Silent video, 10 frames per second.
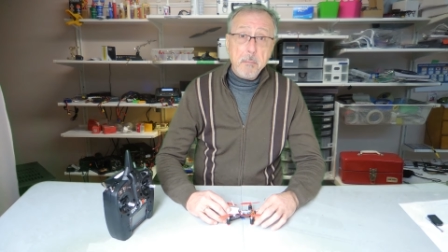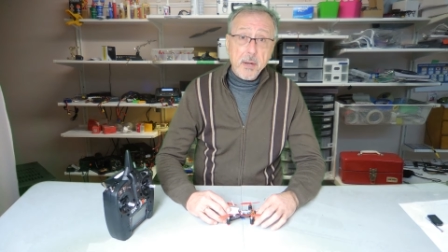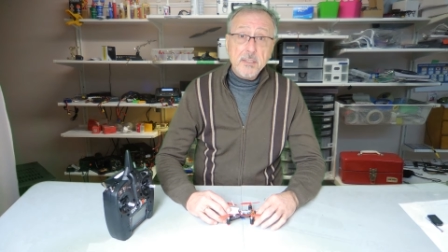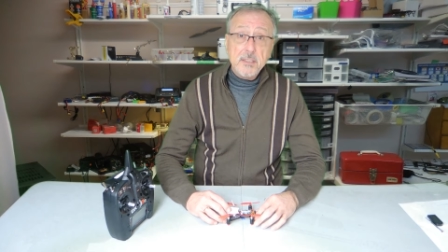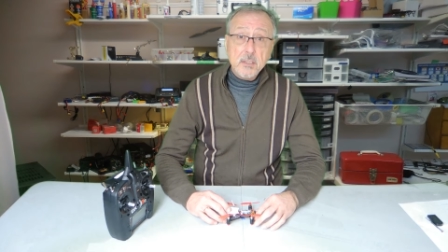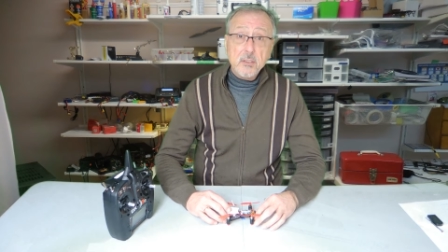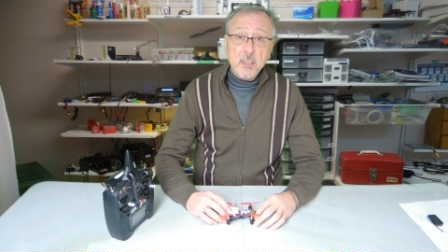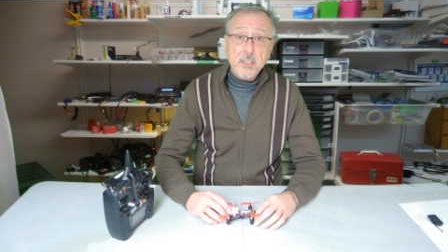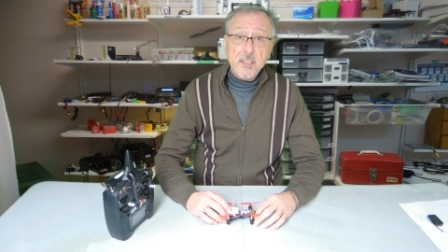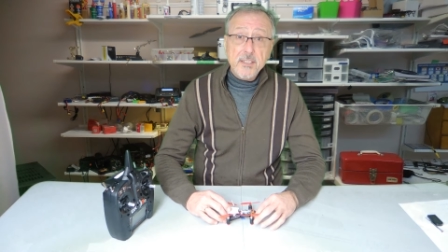but I still
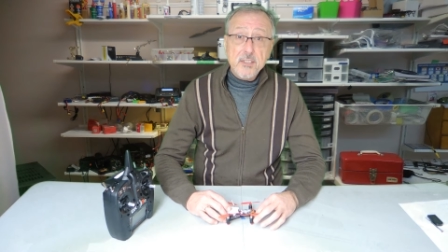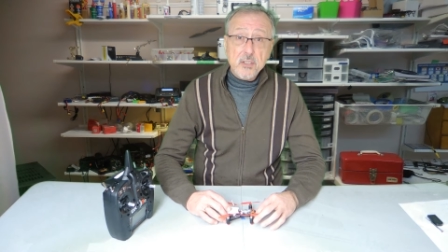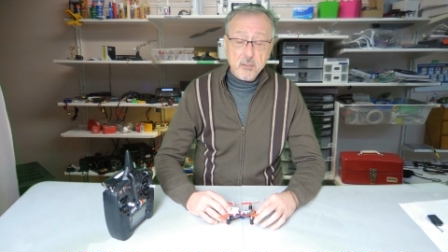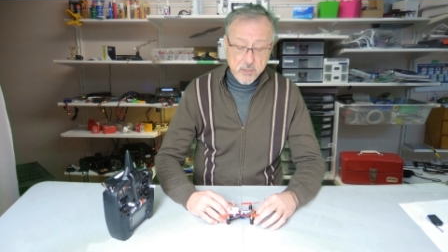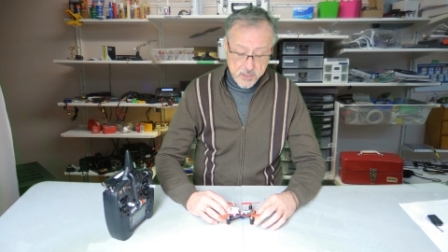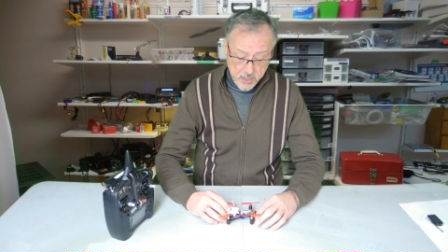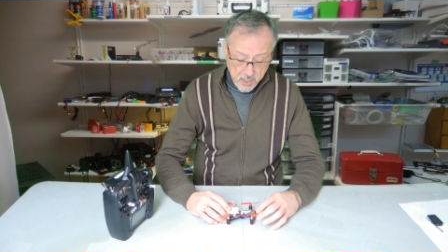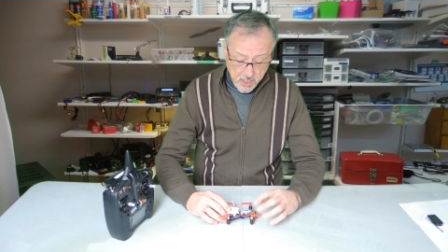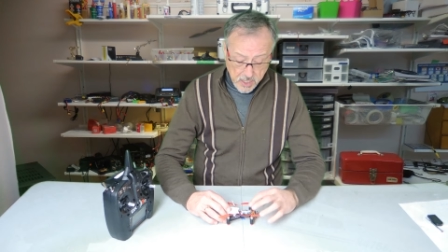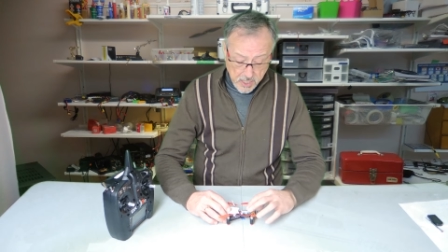did get service
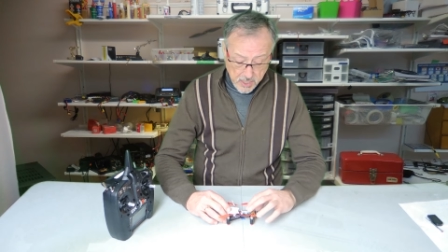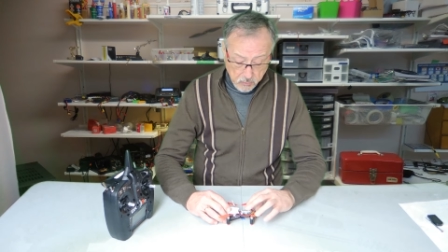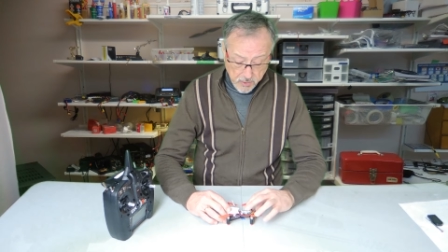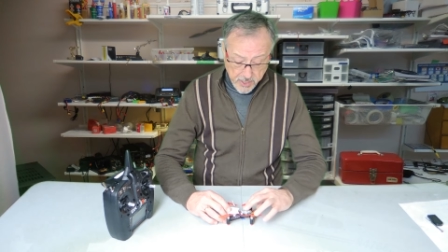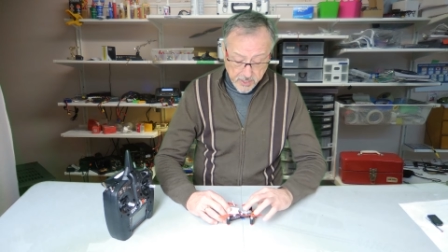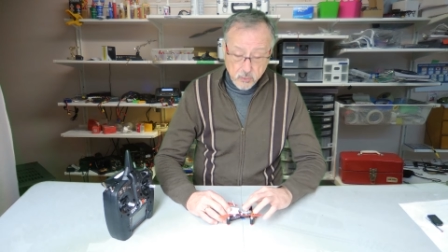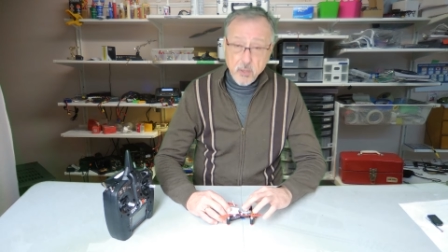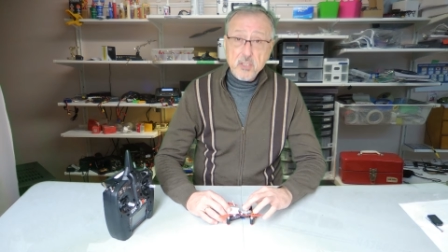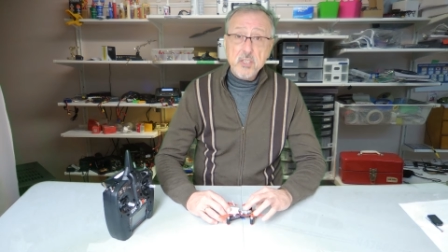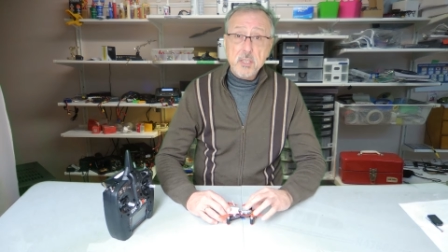when I had
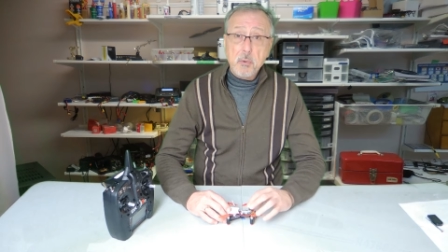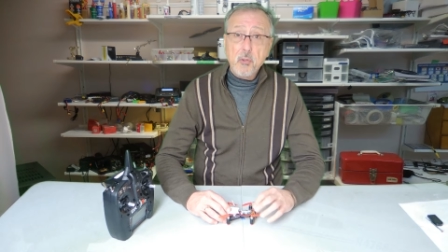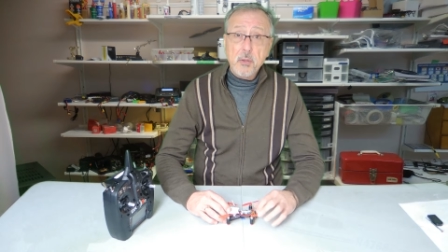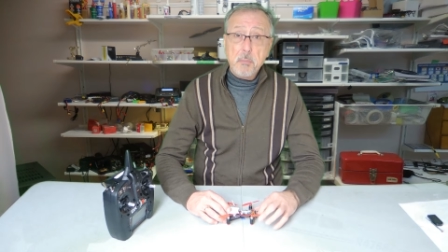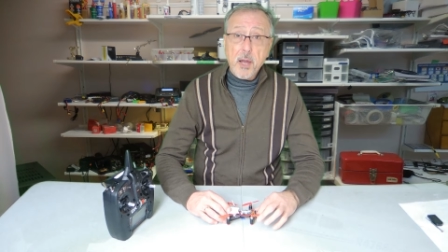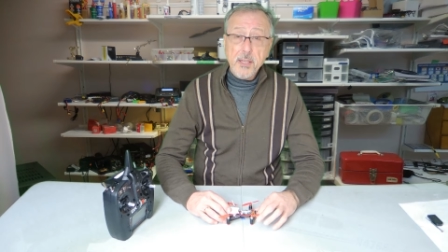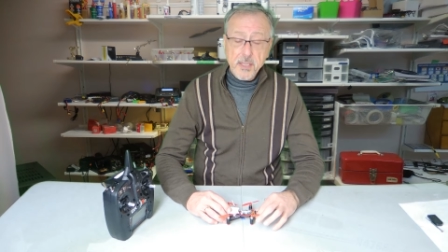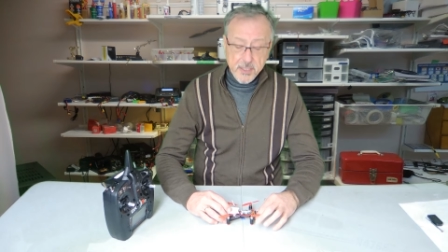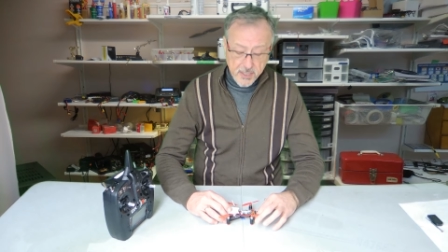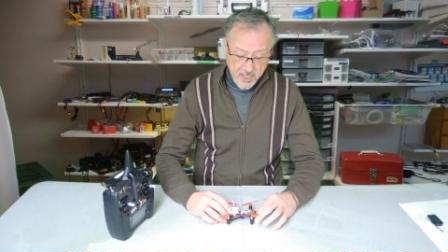questions about the
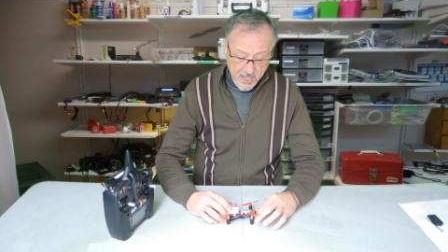binding.